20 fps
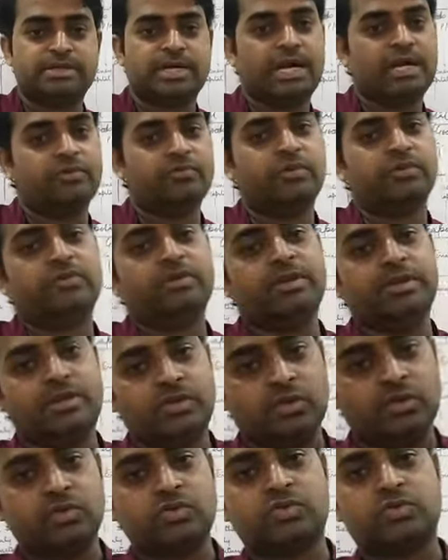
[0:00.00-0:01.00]
and we will
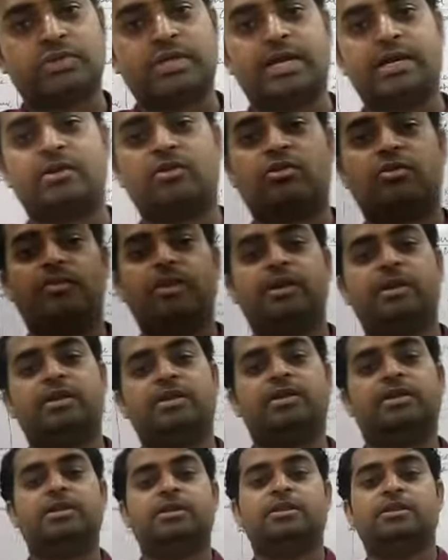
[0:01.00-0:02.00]
use to that raw
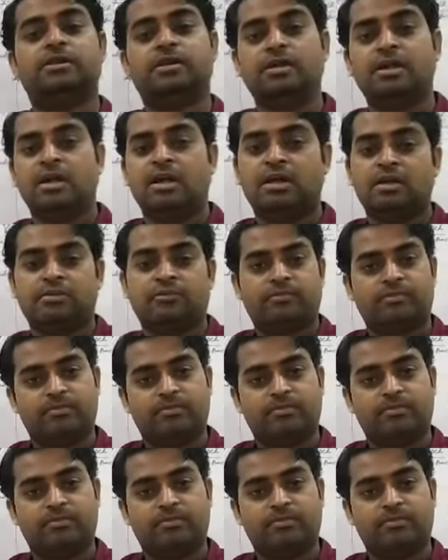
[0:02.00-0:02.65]
material in the